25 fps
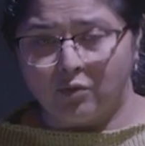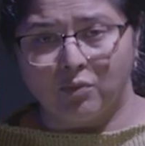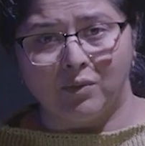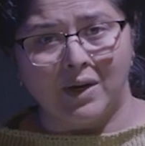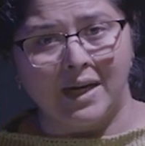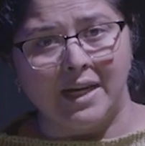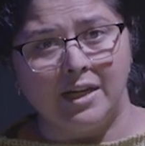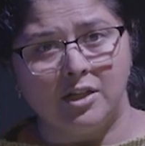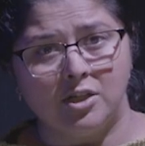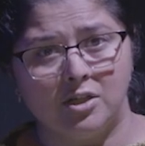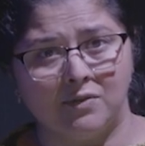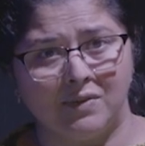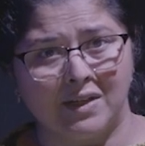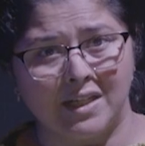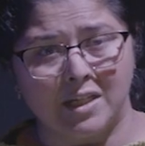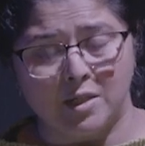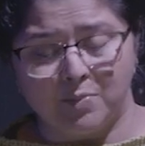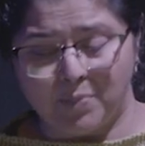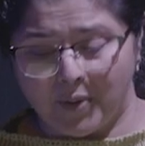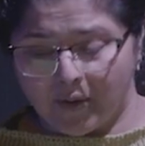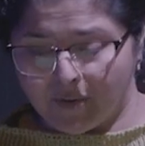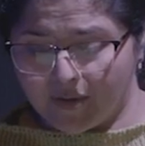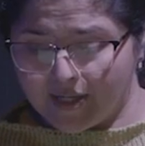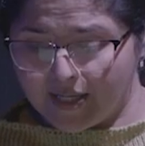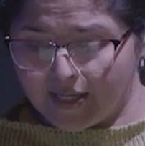a range of
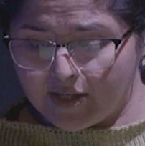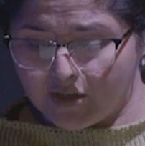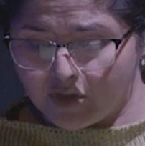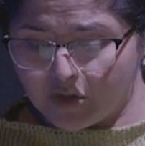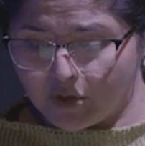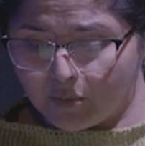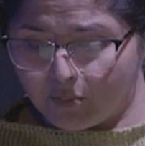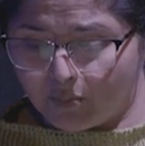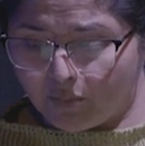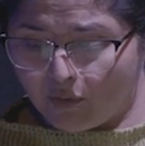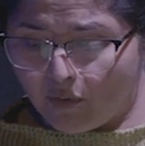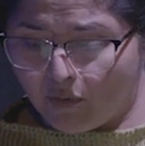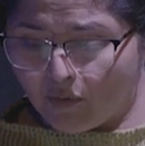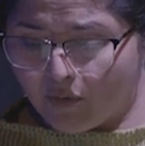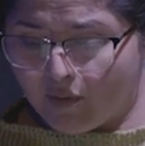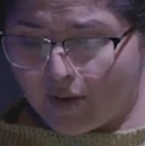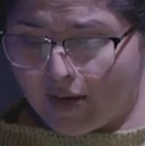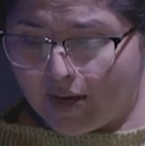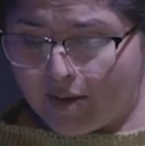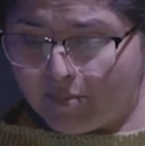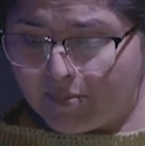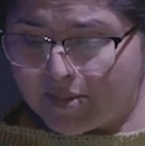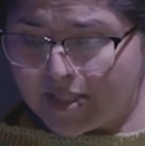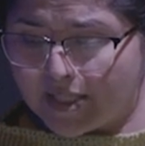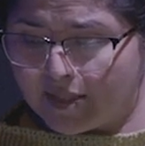experiential
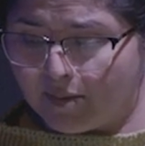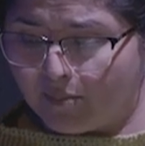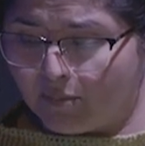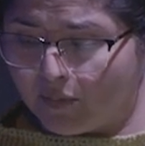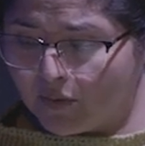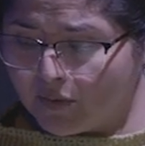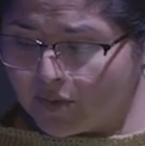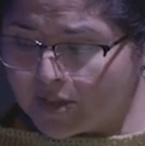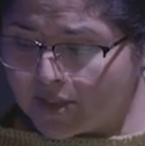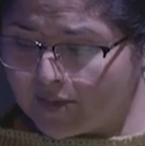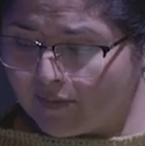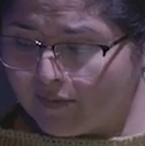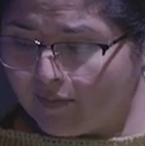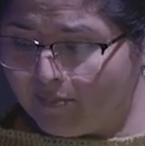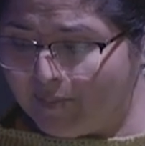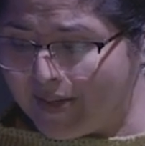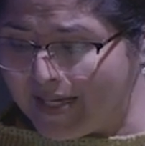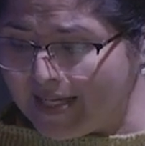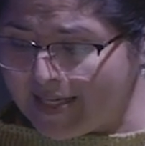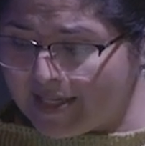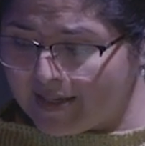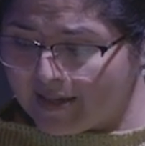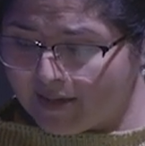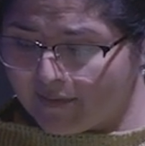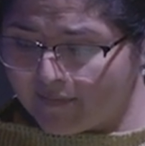programs and immersive
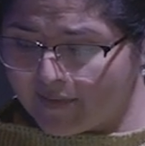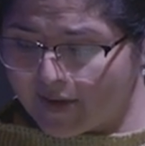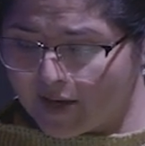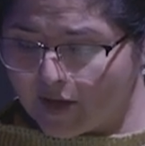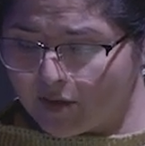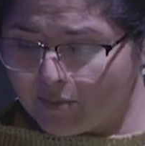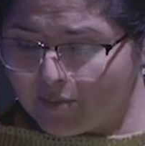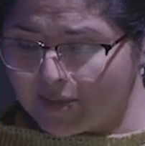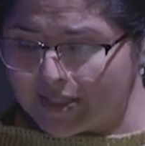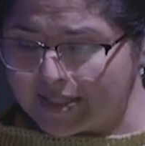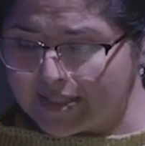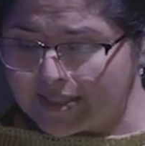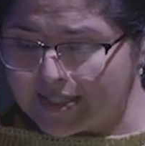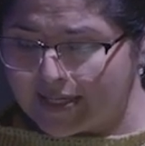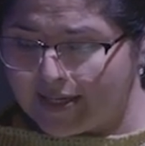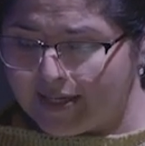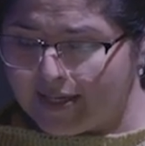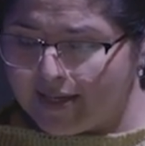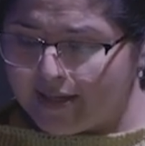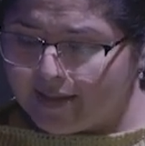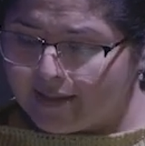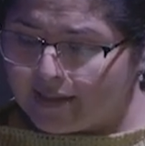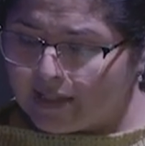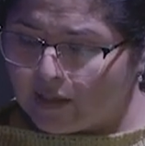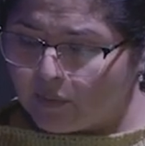media environments
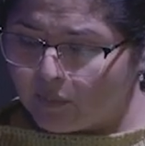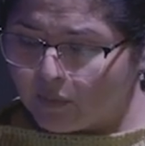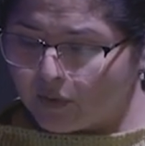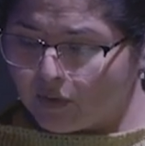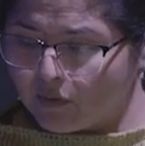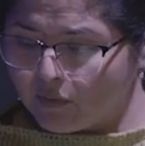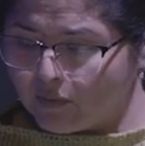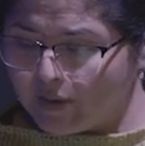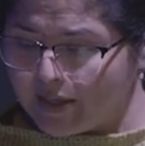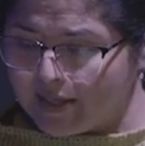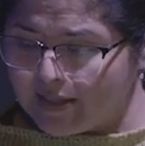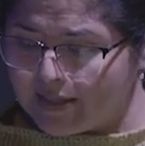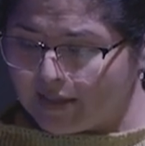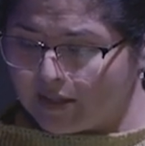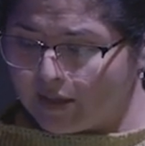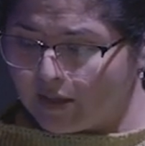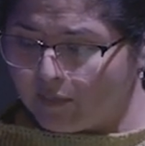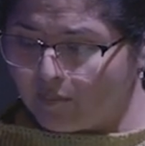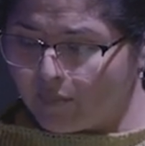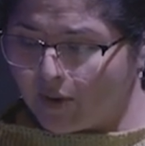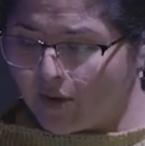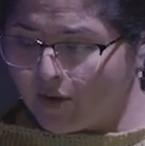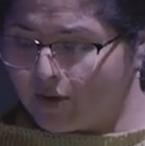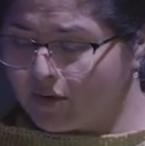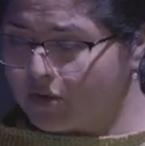that were created in
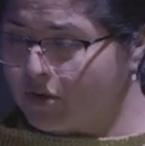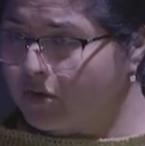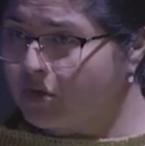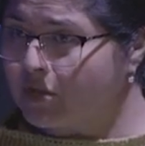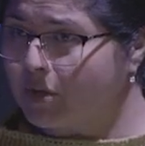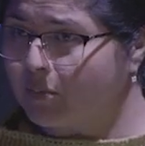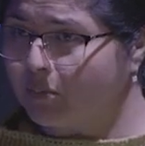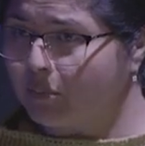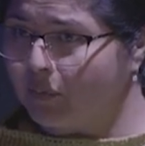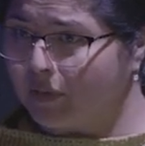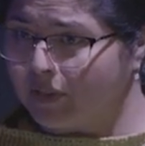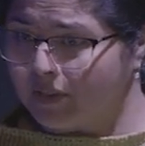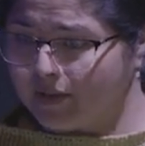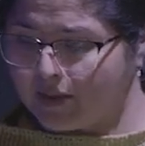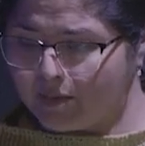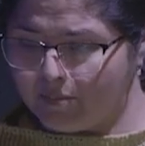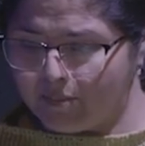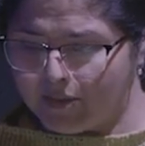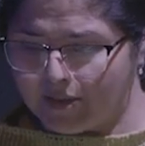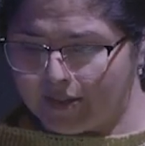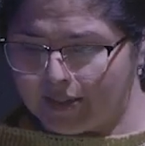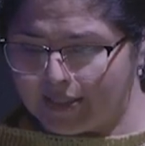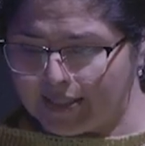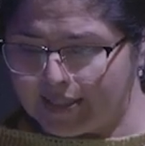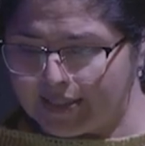partnership with
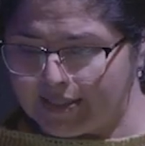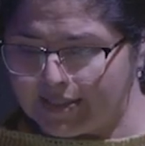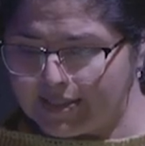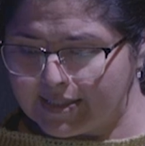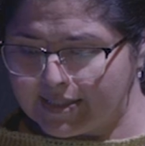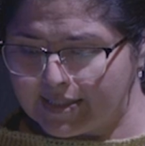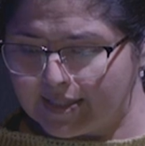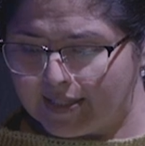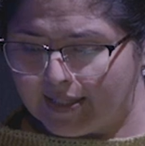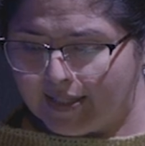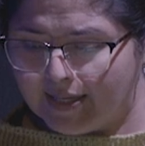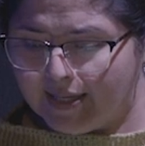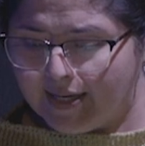communities.